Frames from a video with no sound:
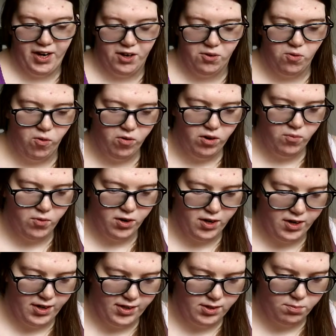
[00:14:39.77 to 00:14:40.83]
hand corner, we're
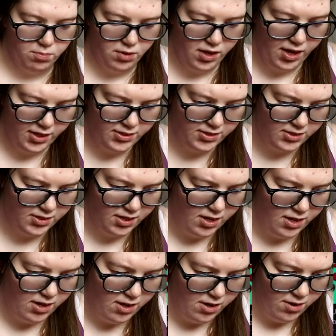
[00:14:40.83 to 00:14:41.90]
gonna hit the plus,
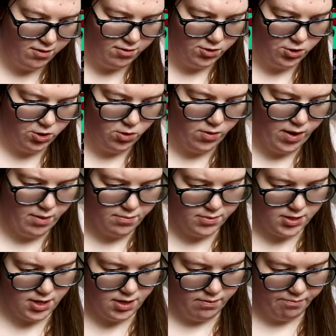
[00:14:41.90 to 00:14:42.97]
new
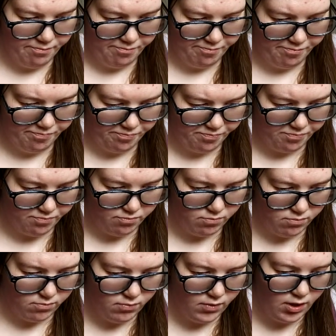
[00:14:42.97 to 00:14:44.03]
empty.
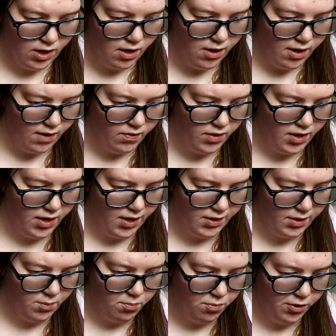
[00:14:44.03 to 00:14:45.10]
And then in
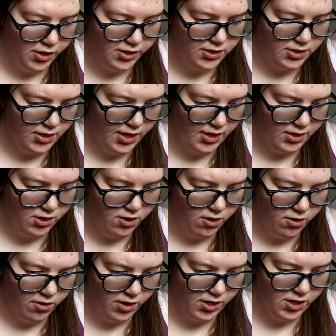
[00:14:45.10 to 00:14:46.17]
the preset
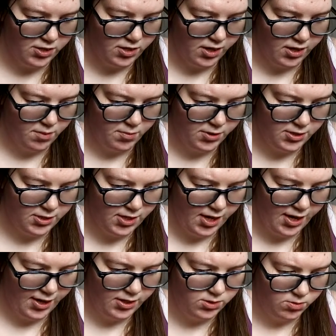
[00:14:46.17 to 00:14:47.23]
current document
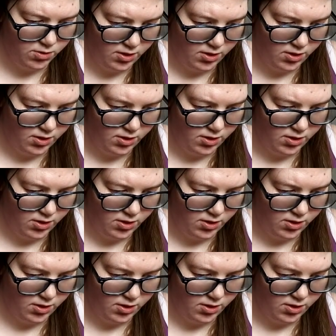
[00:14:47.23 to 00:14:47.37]
size, we're